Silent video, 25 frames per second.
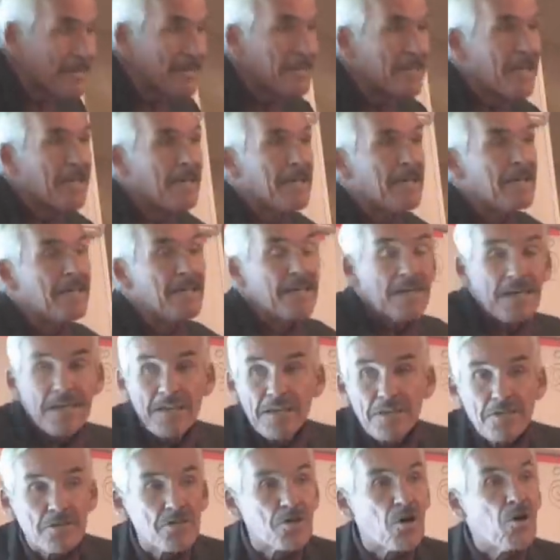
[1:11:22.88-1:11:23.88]
today
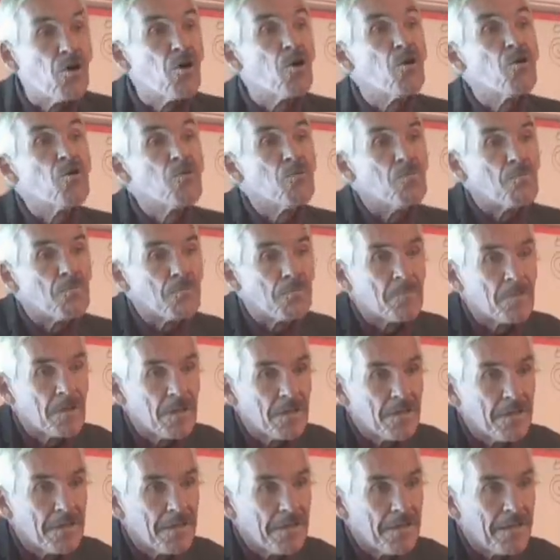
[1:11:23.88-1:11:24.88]
is Om.
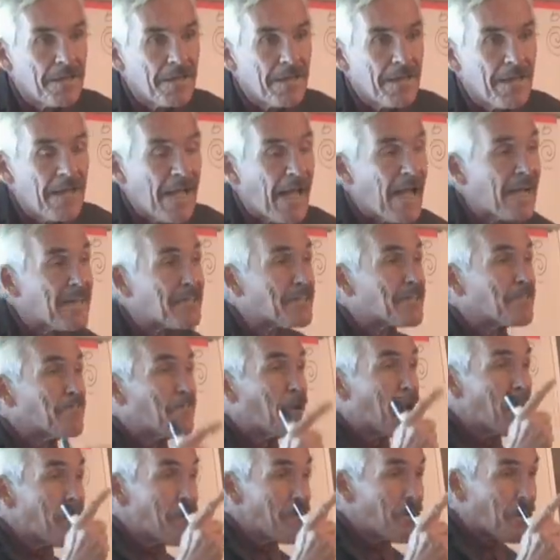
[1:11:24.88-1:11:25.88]
And
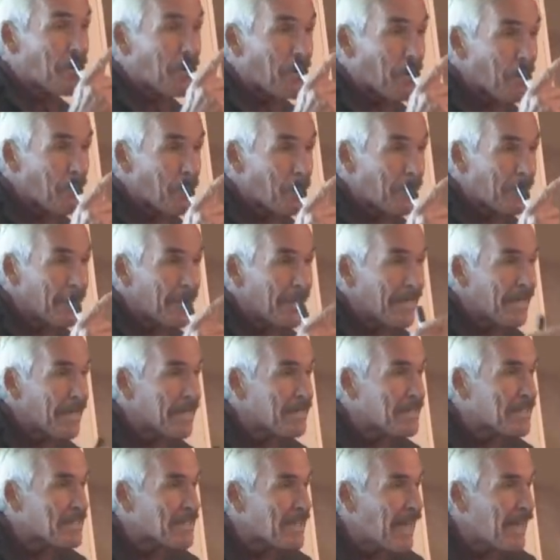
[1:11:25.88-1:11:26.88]
tomorrow
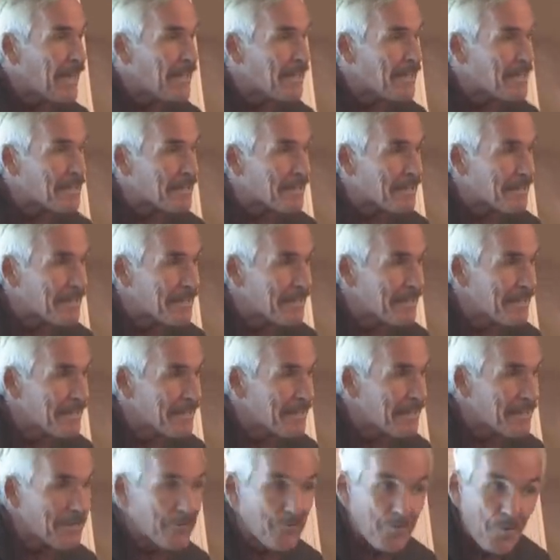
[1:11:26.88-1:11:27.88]
is silence.
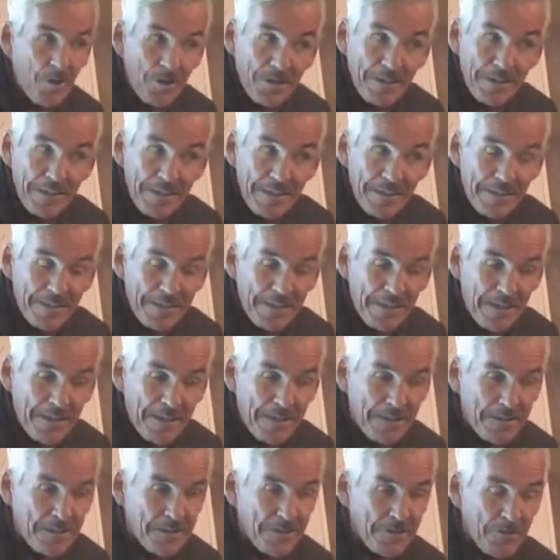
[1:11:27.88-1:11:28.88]
There's one day of
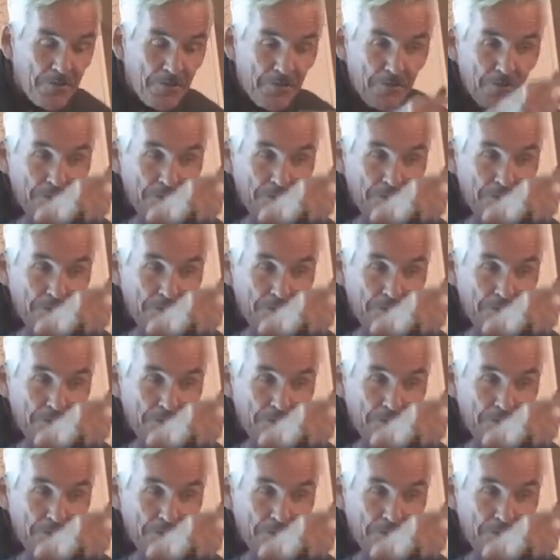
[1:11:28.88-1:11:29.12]
silence. There